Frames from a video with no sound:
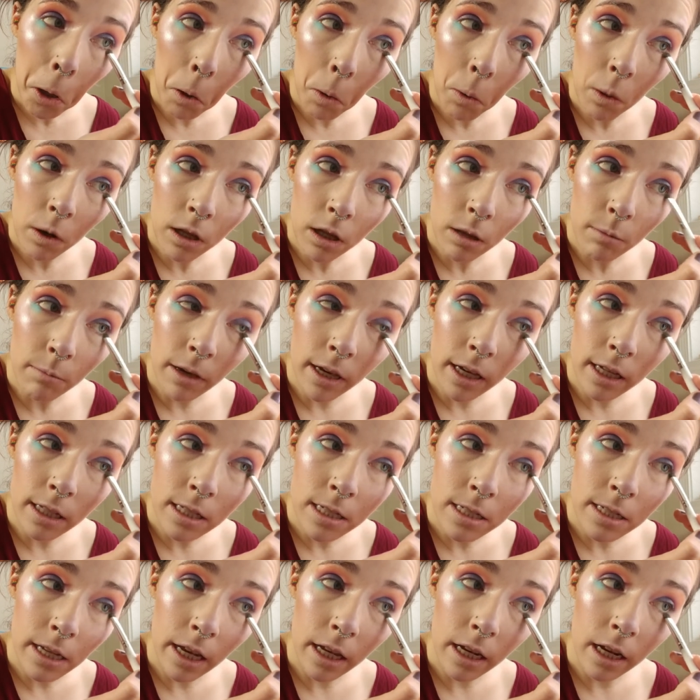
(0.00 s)
really make it
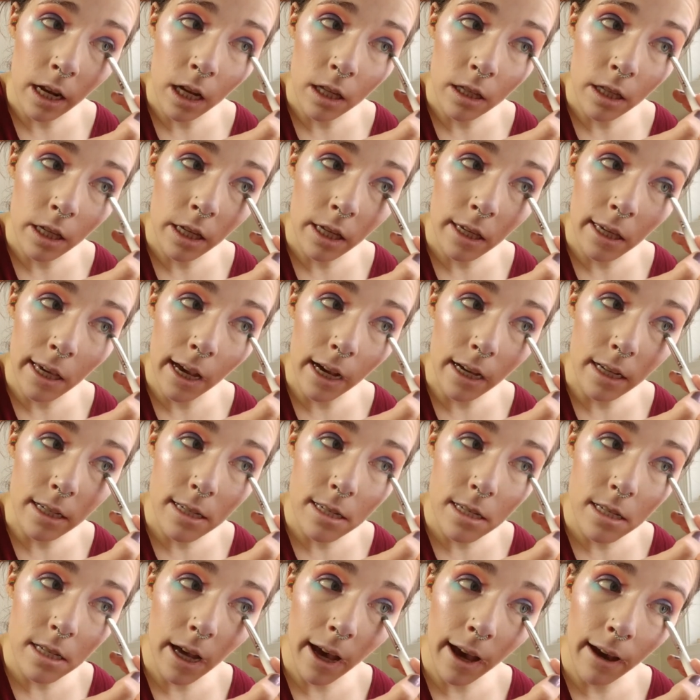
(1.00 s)
stand out that
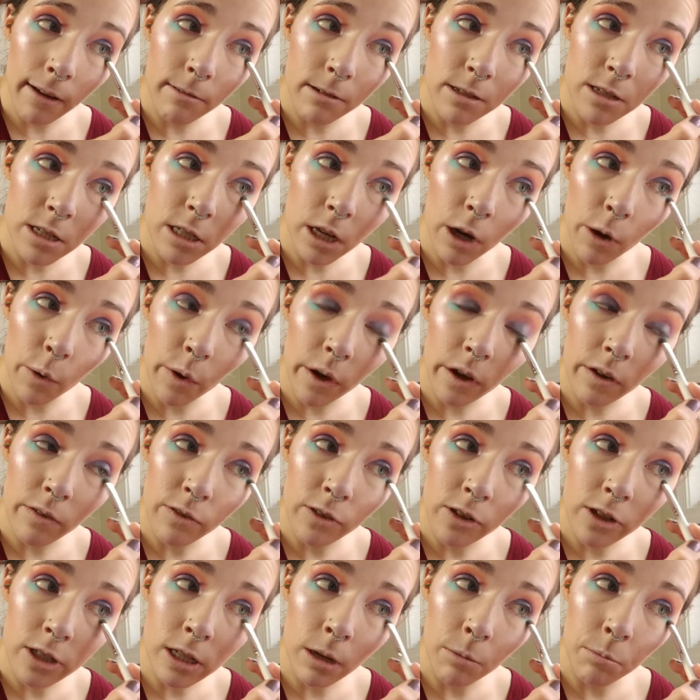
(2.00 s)
yes, I was going
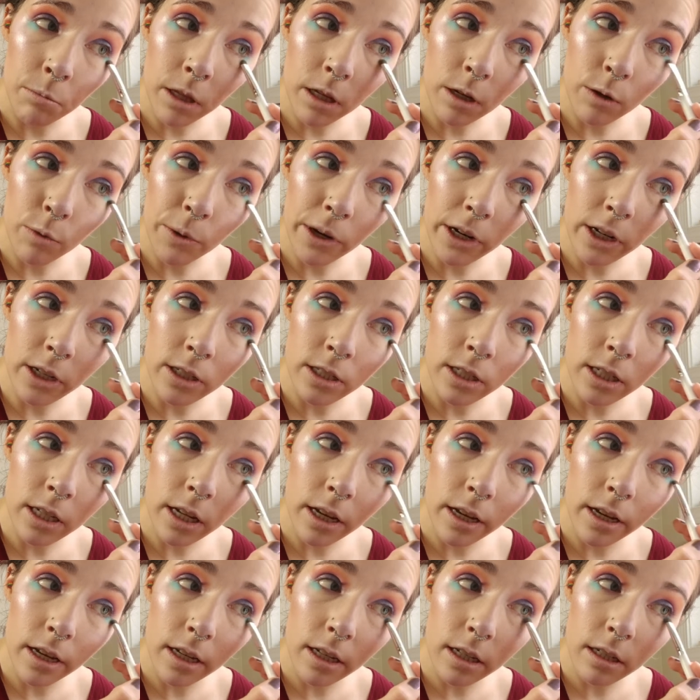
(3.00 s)
for something weird
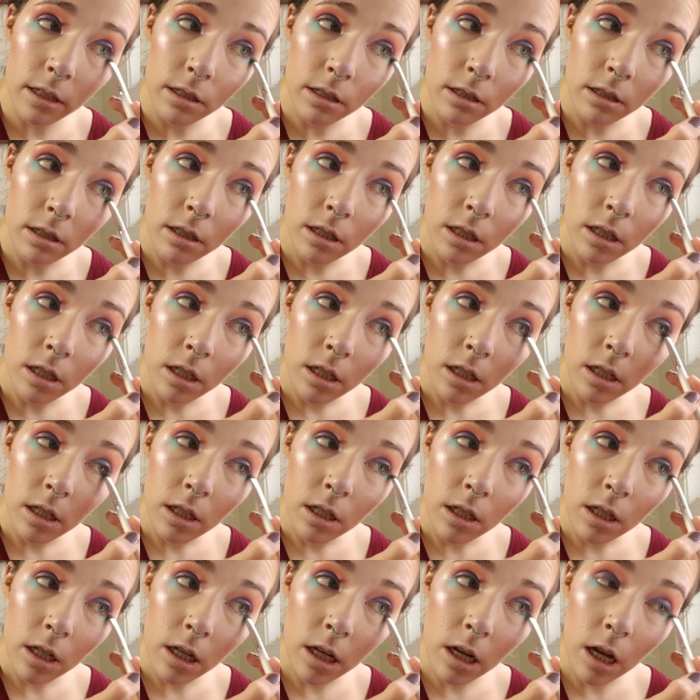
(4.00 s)
today.
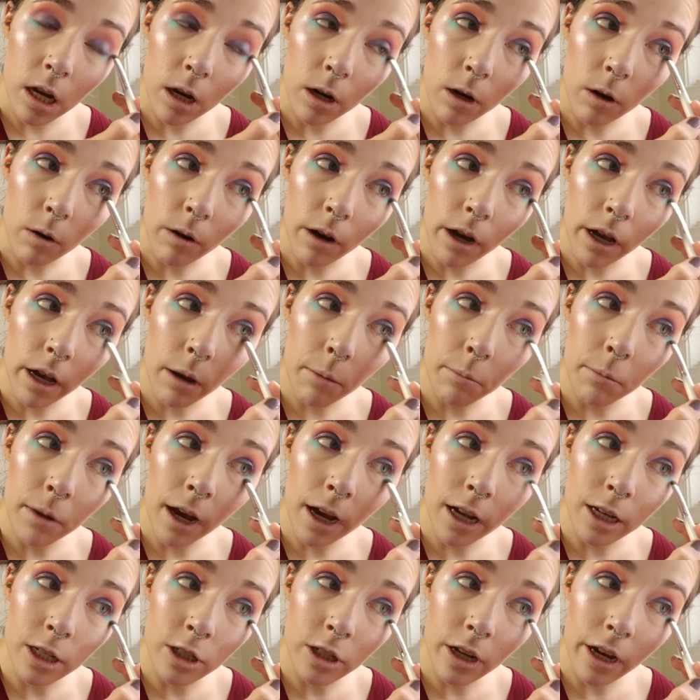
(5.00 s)
No, I am
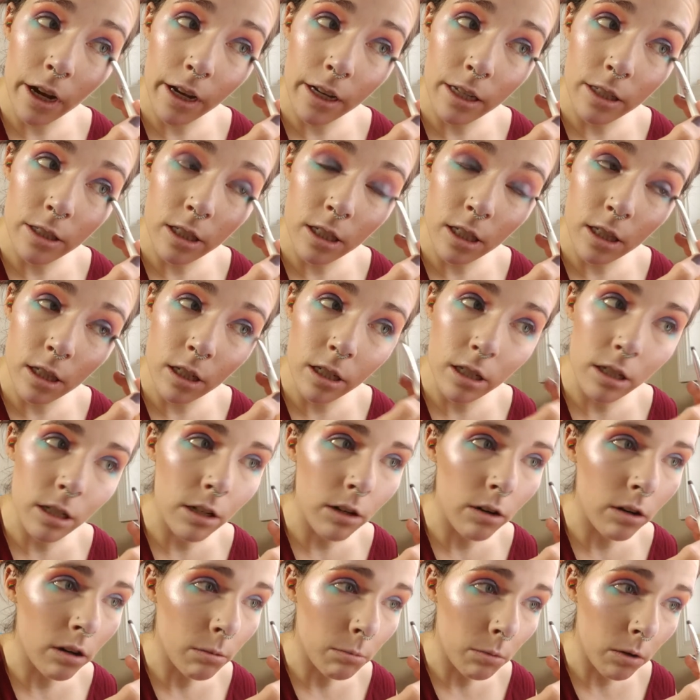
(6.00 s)
not trying to look
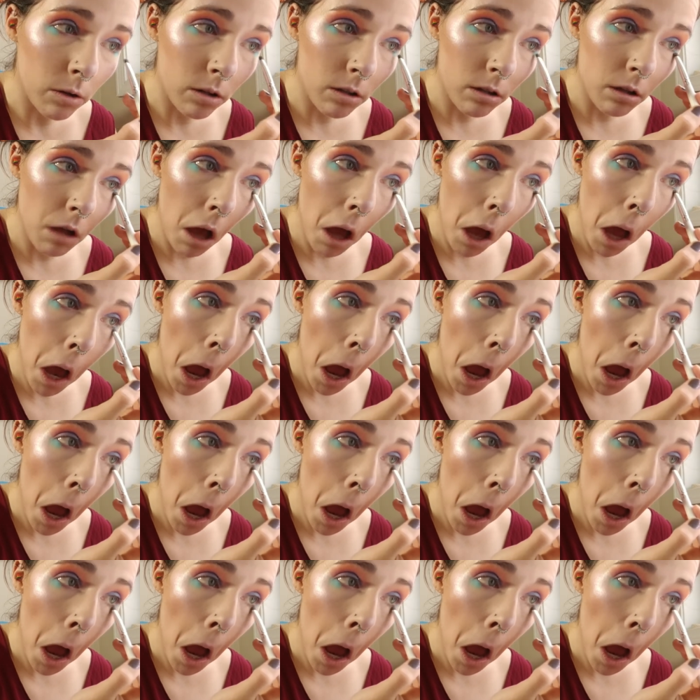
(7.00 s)
normal.